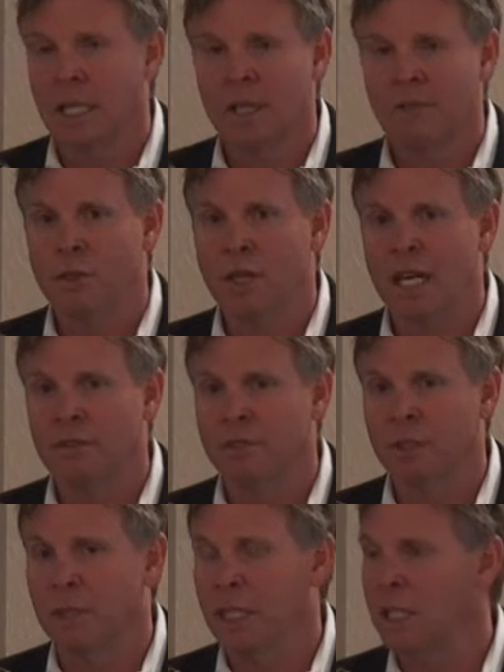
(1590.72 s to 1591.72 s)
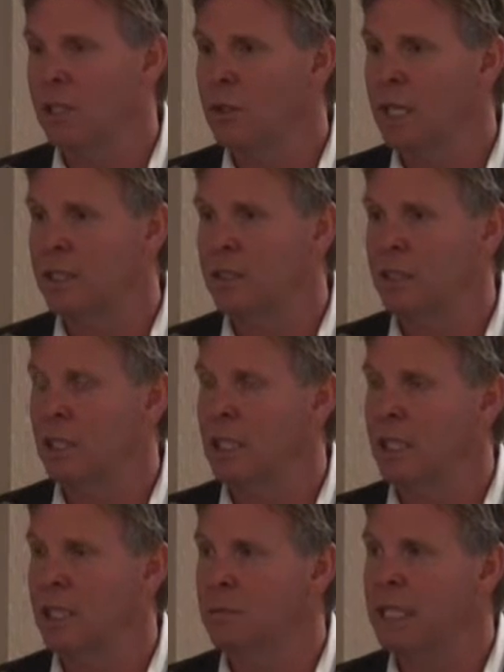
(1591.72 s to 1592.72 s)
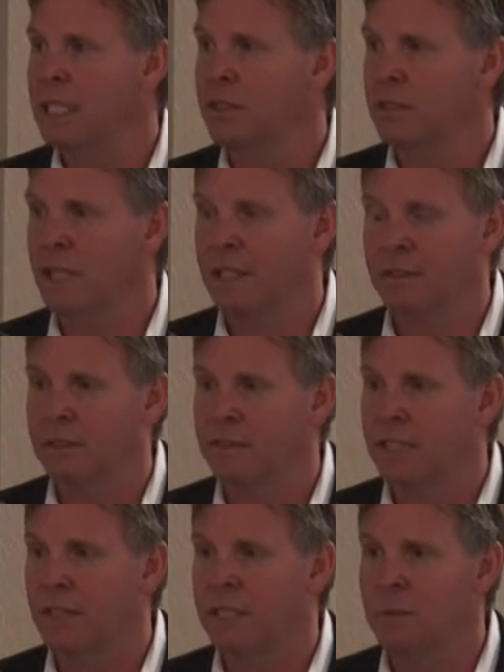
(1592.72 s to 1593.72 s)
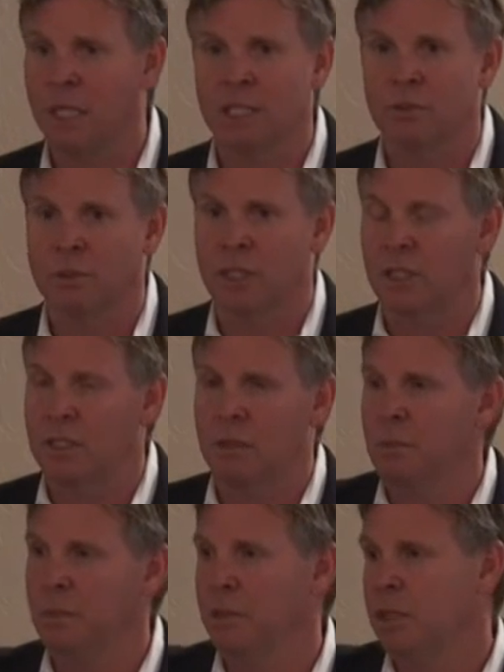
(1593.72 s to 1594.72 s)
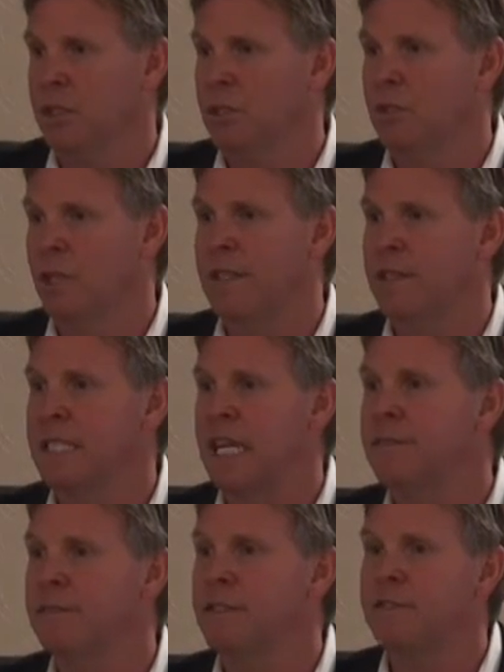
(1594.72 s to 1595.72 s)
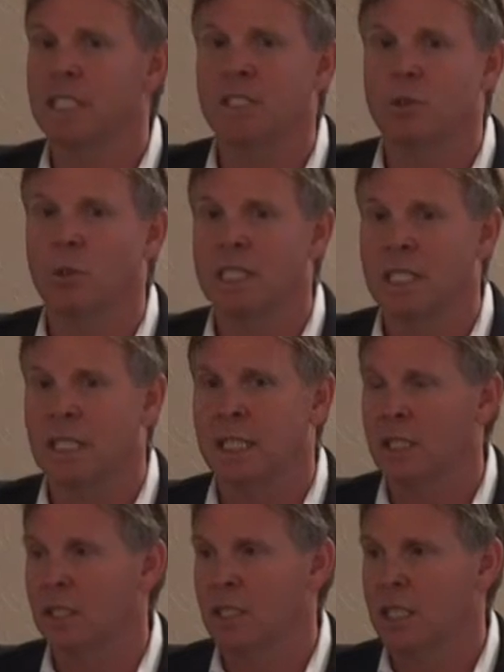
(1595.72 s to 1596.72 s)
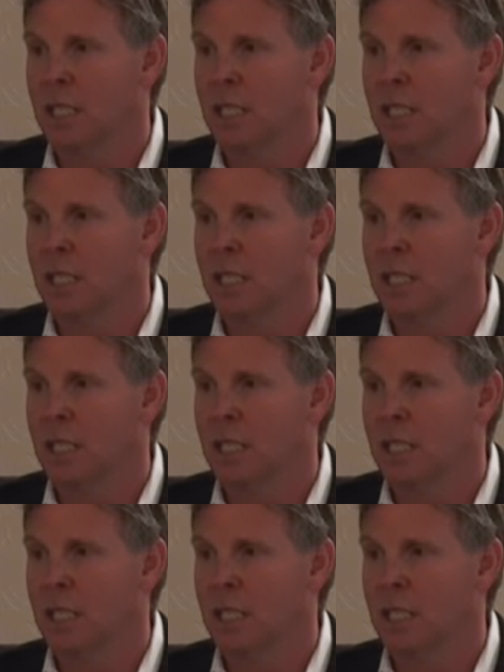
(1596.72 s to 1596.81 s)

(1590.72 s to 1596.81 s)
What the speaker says: If you have somebody who has a median survival of 70 months, well, there are some people that do great 10, 15, 20 years.